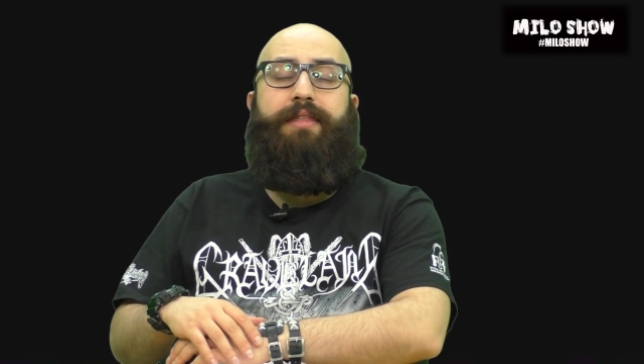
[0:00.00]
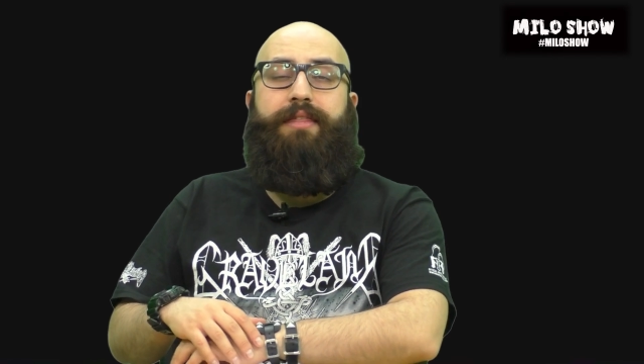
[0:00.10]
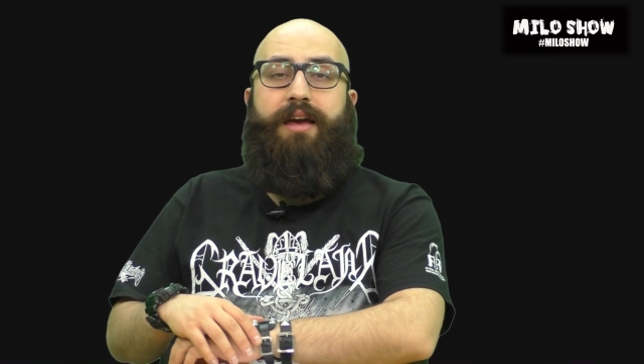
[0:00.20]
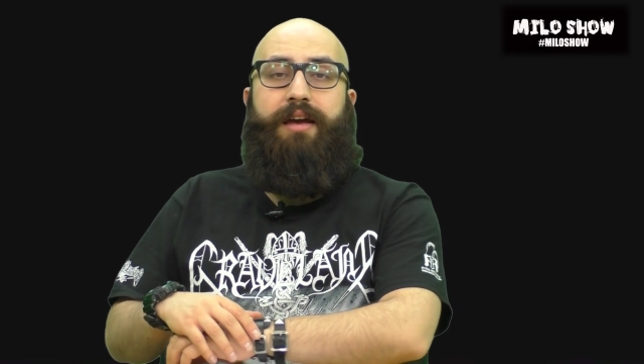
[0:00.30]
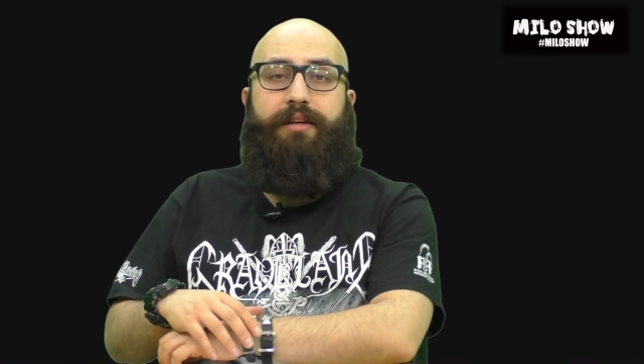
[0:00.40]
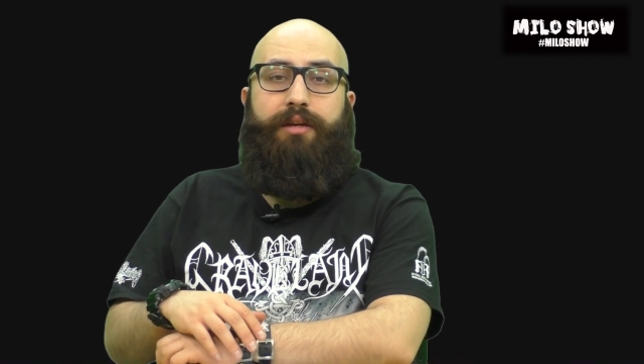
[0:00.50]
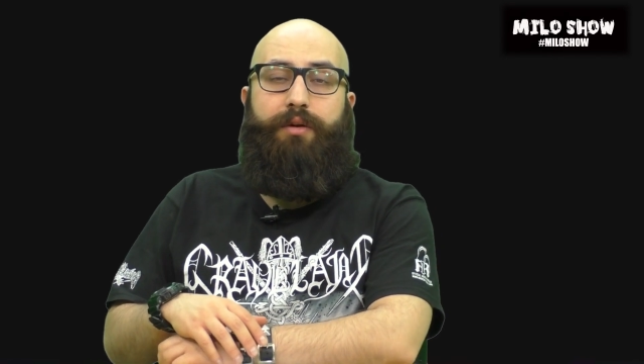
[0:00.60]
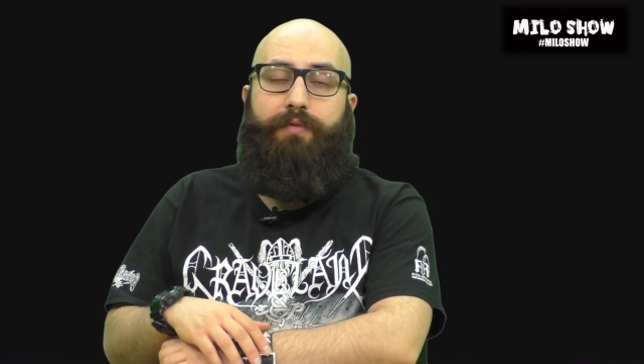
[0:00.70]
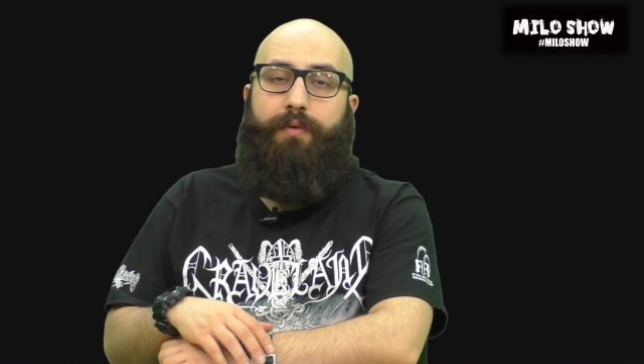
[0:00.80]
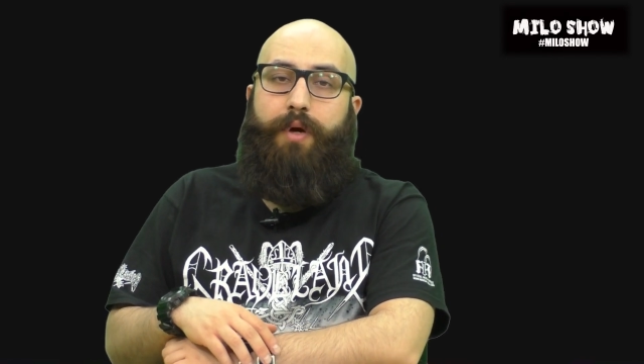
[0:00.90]
Thank
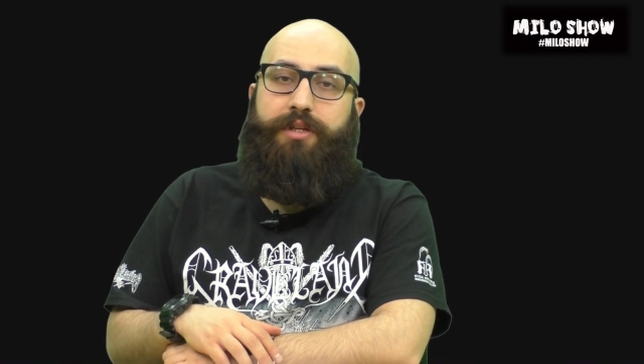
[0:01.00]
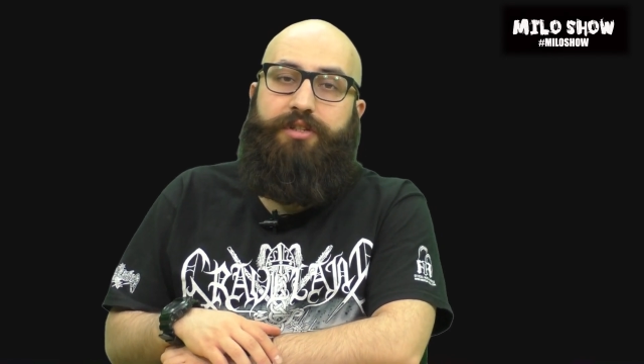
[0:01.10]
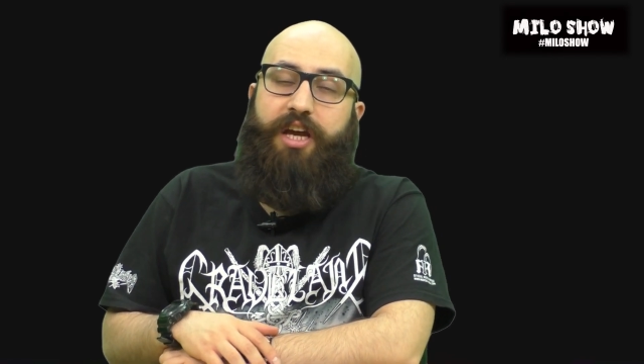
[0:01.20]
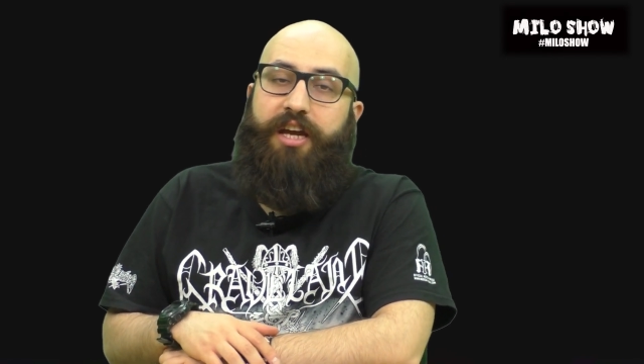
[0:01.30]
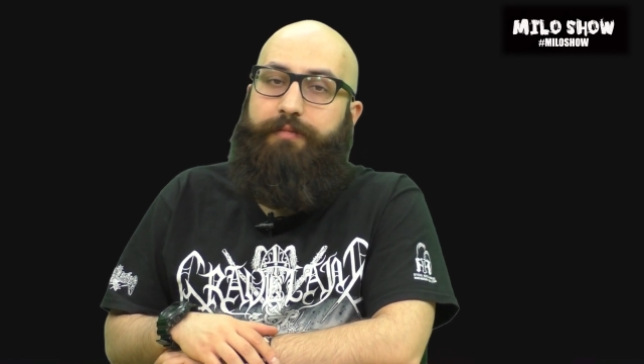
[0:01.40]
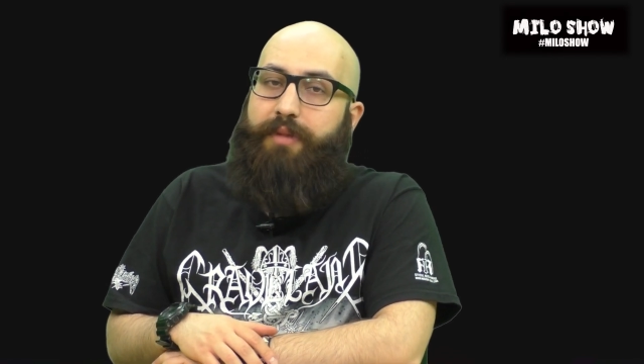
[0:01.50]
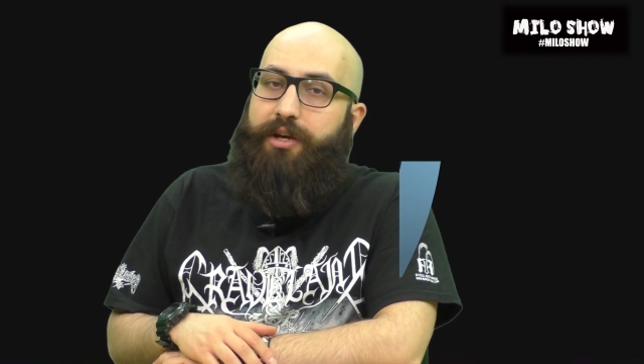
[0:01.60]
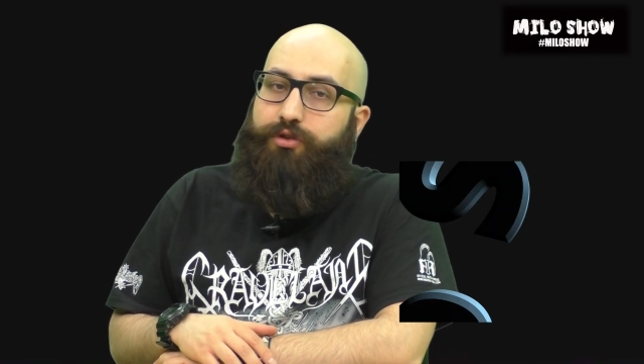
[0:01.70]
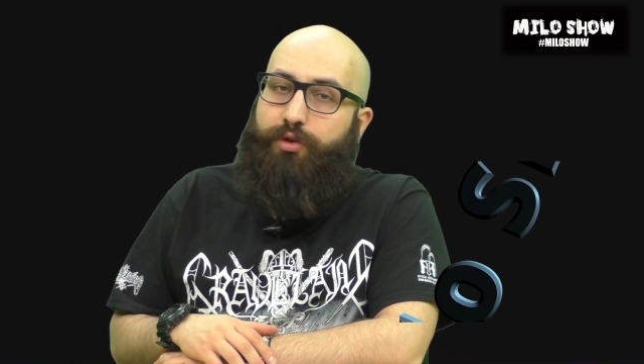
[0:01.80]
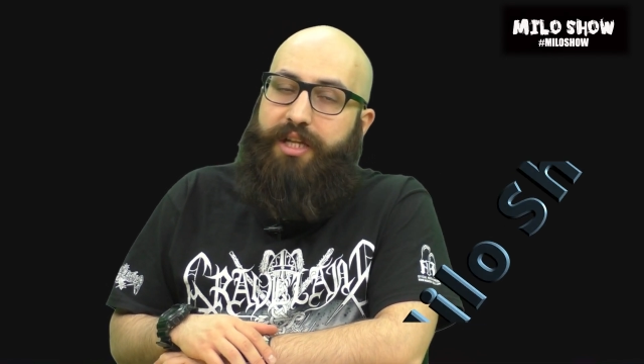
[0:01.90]
you for watching. Make sure